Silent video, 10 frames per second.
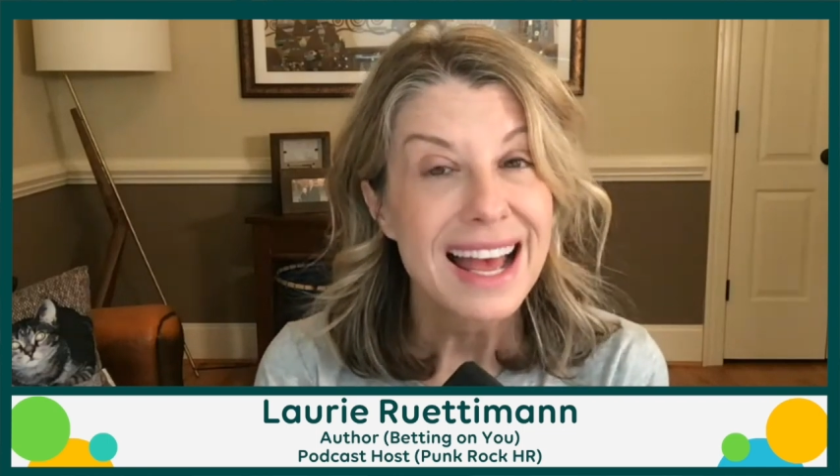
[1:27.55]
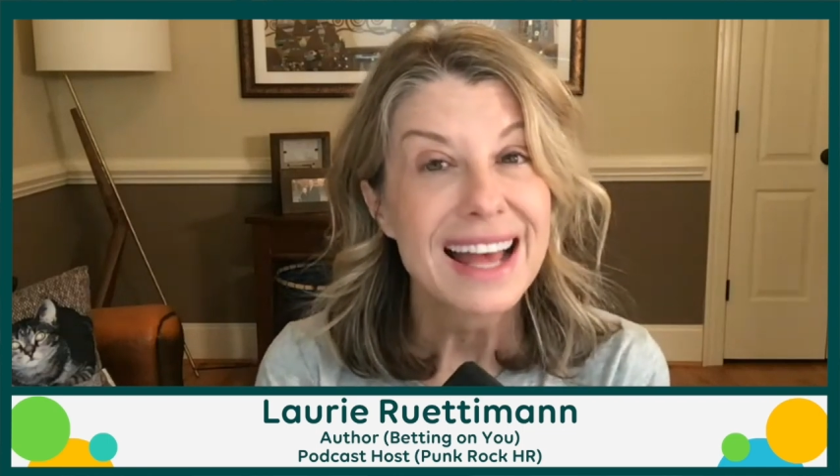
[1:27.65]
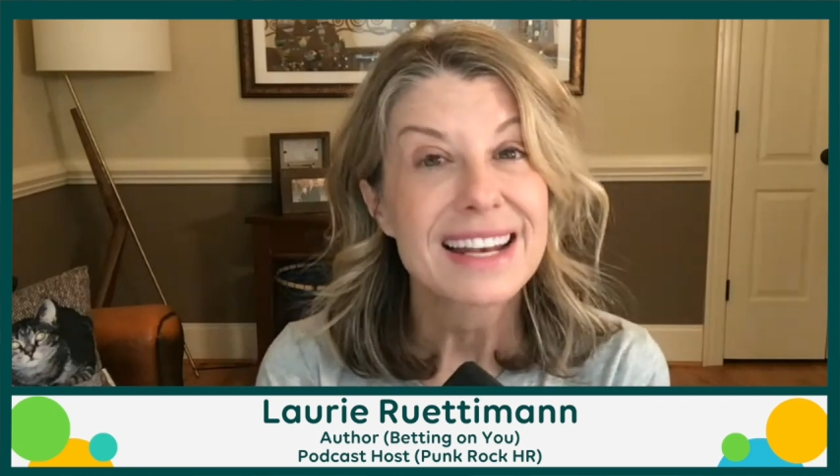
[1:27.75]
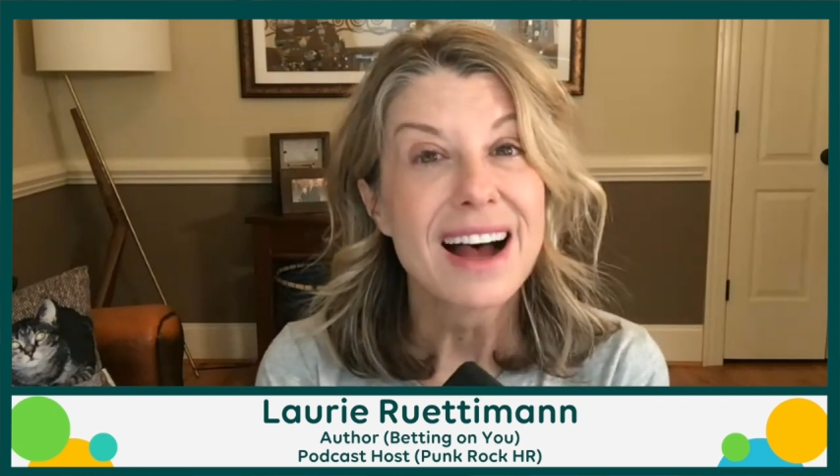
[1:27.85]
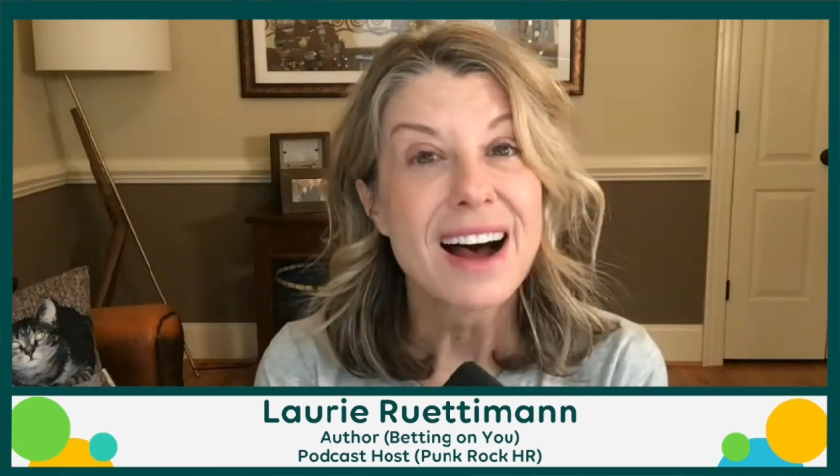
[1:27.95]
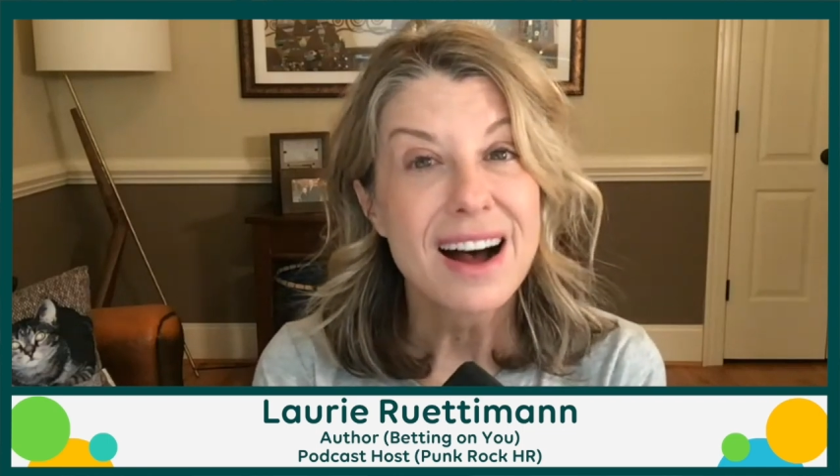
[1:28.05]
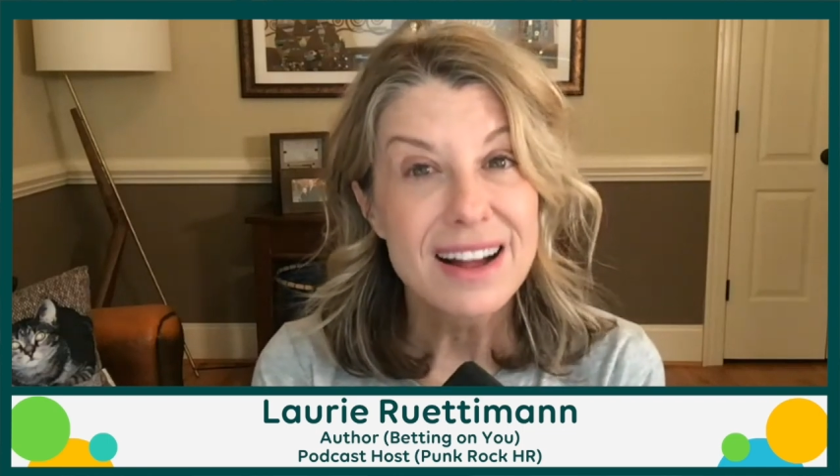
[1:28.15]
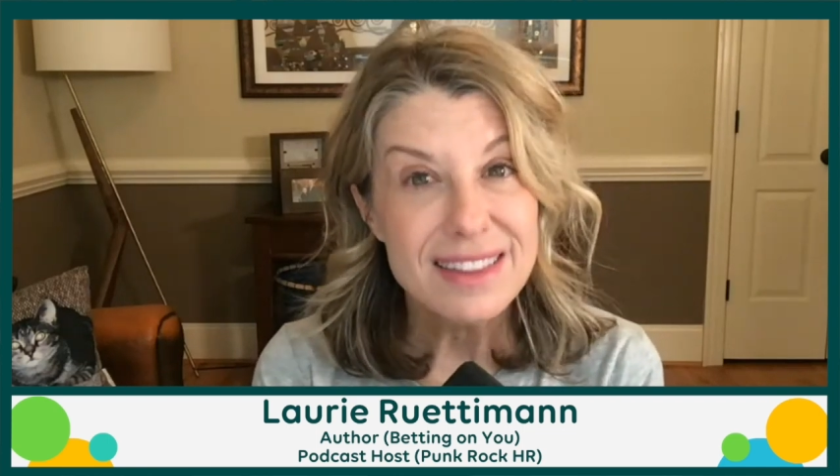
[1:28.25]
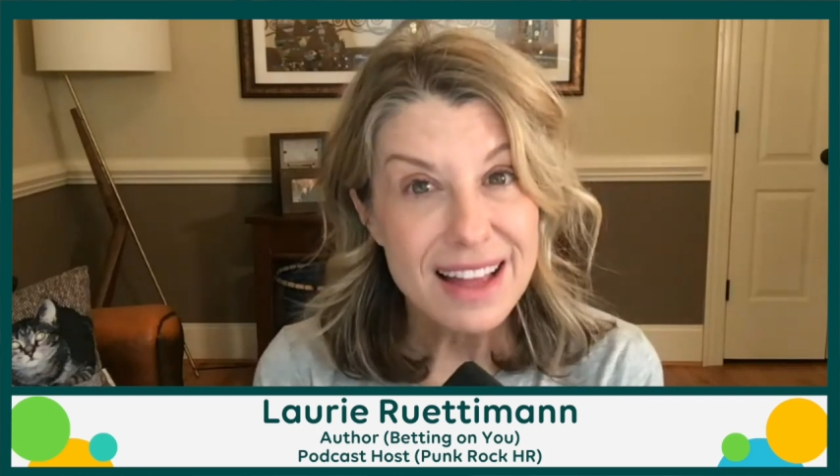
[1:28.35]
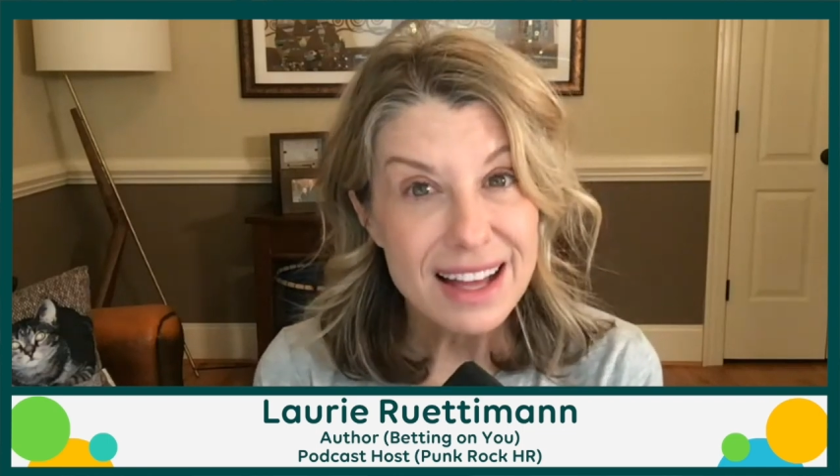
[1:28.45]
And mm -hmm.
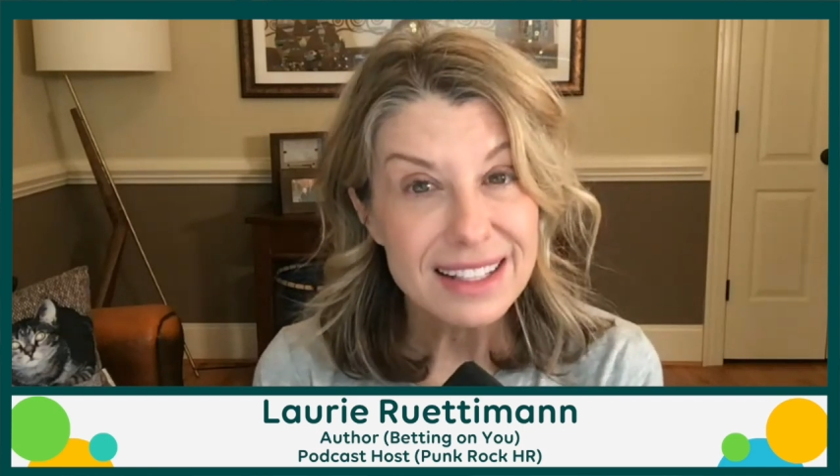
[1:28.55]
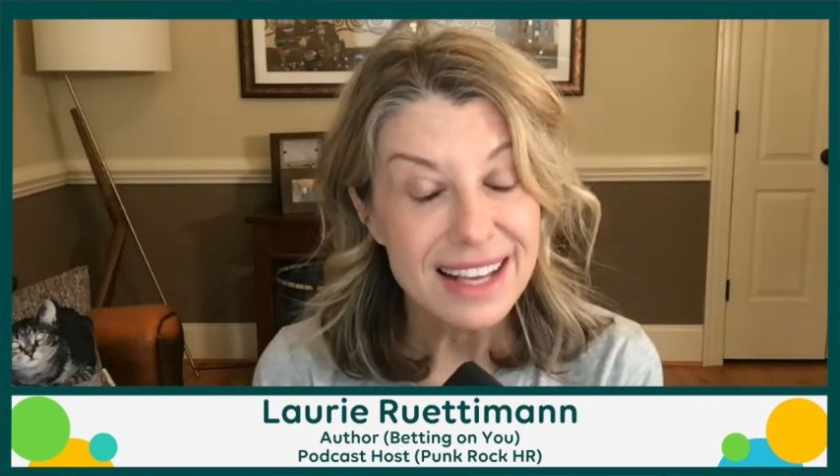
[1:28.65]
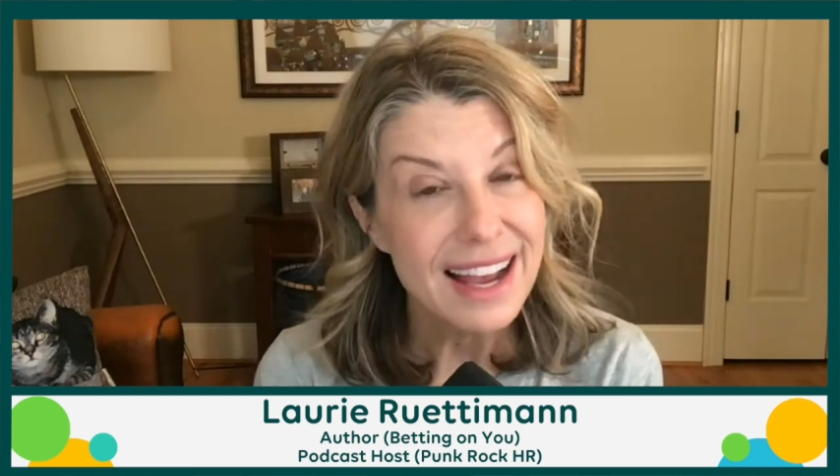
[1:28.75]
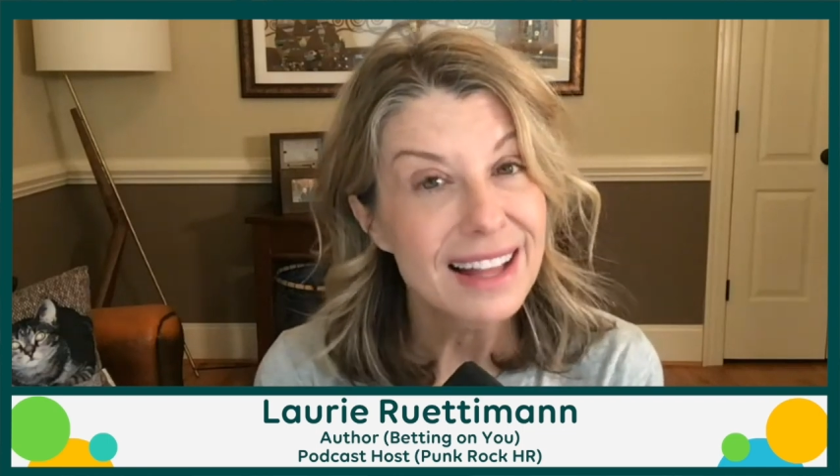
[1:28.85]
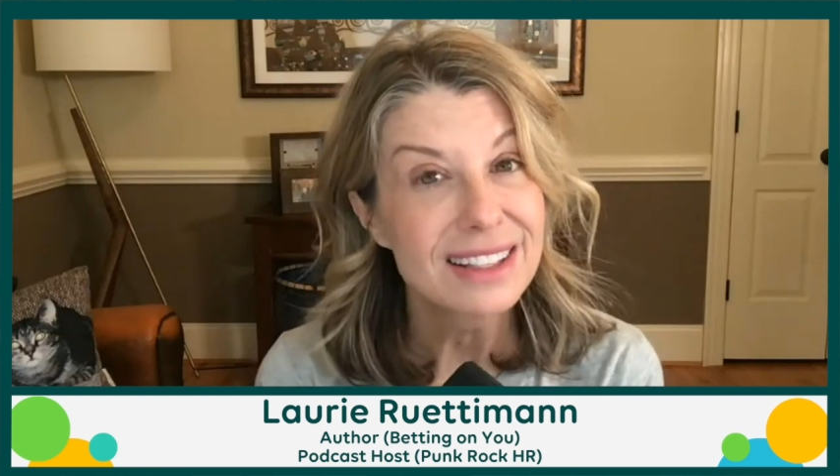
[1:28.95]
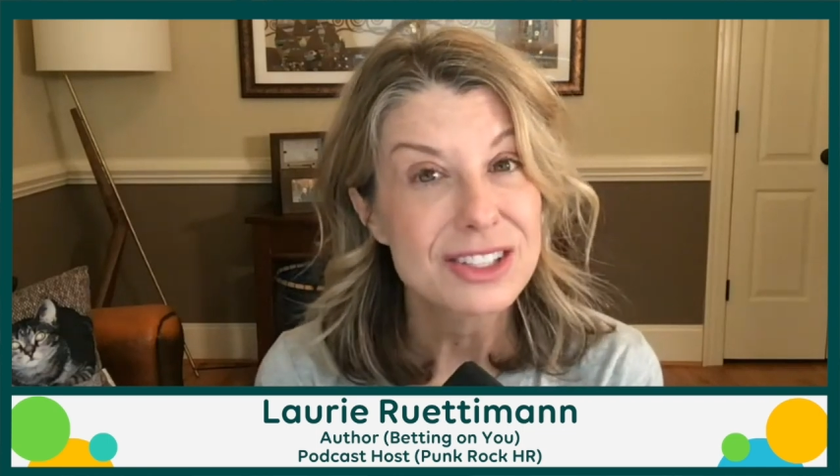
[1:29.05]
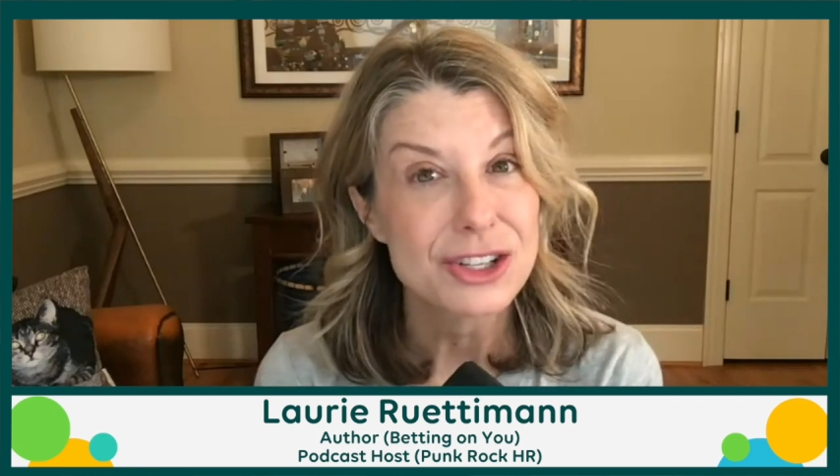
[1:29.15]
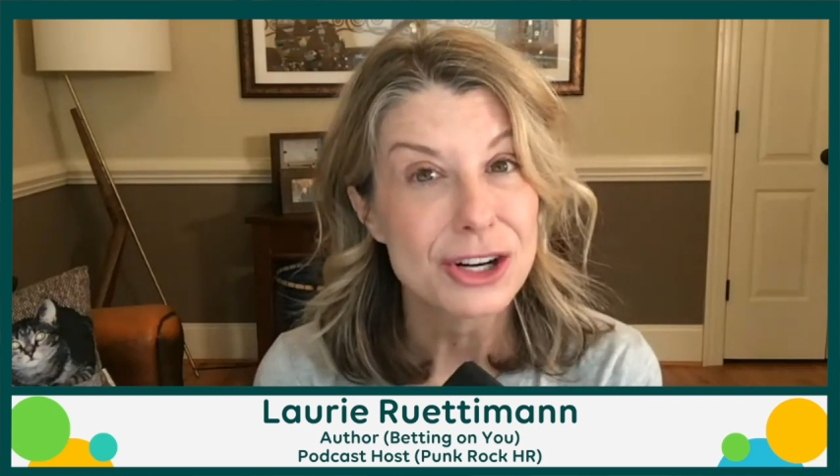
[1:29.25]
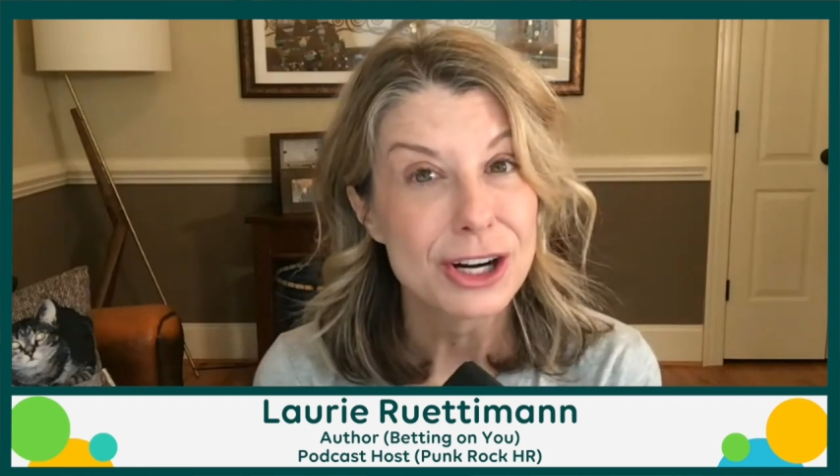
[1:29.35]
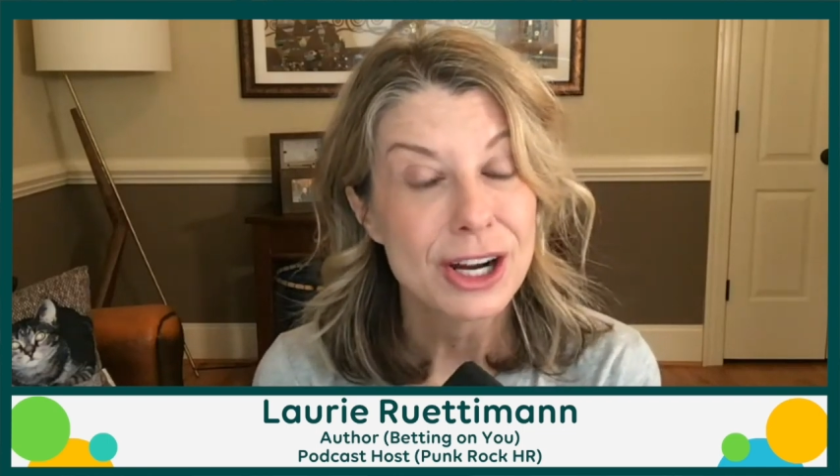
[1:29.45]
on that
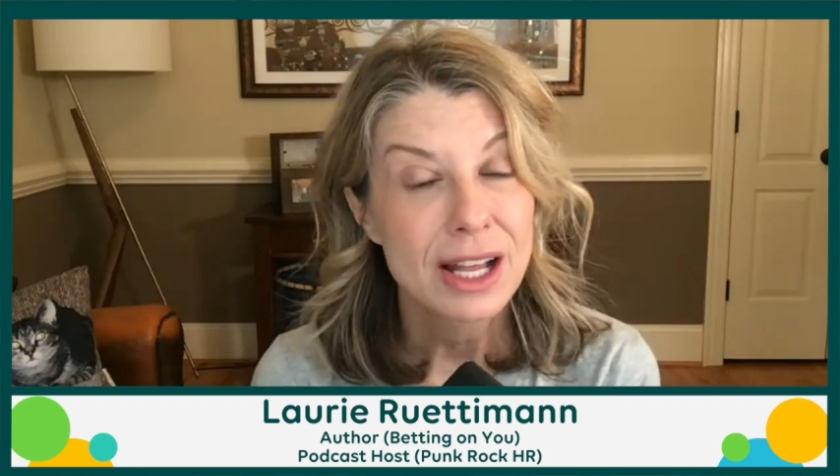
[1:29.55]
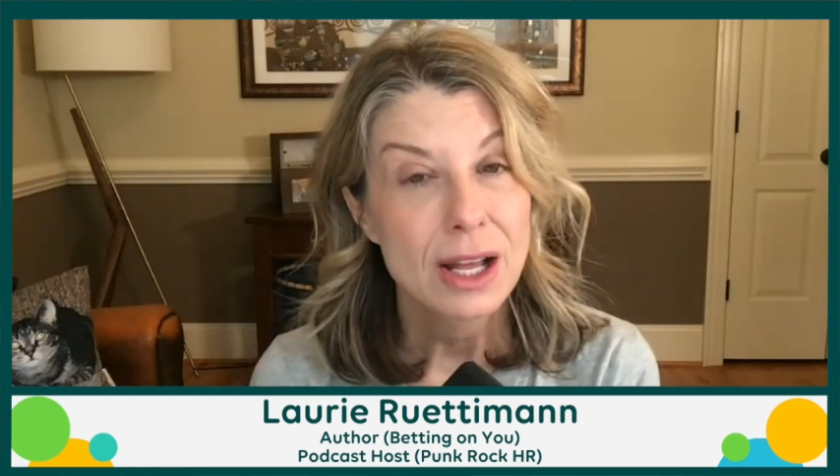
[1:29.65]
calendar,